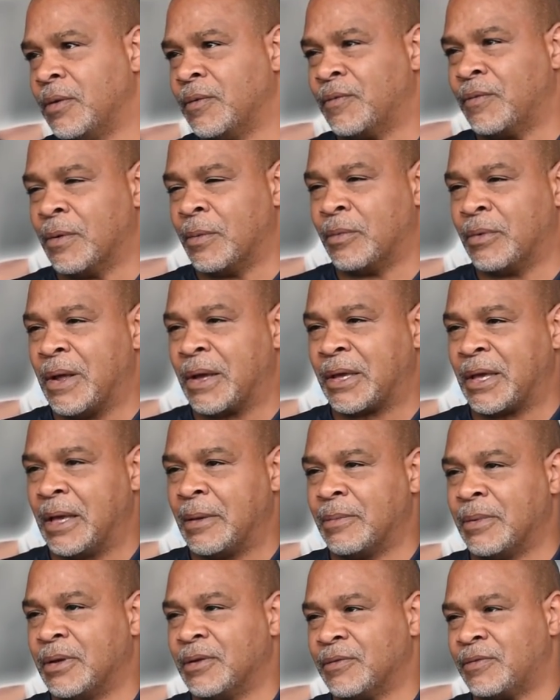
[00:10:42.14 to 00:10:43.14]
From when I
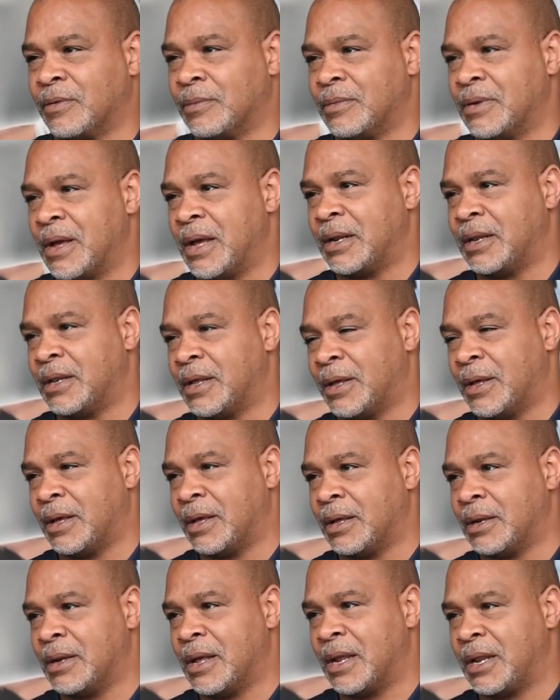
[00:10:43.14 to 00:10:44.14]
came in from 99